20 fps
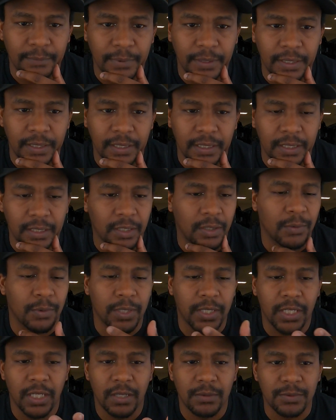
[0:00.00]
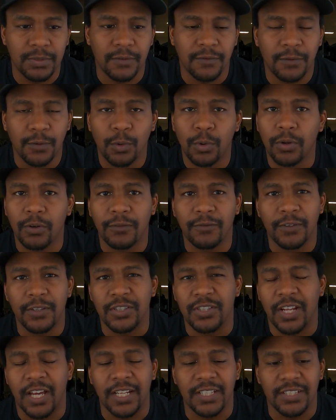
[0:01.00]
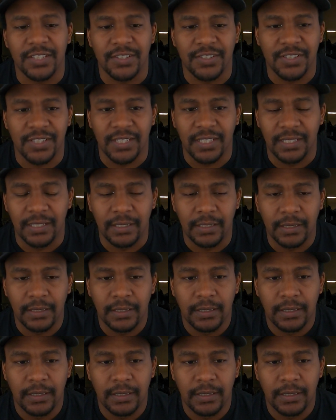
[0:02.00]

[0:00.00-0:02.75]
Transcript: But you know, when it comes to Florida fishing, I just see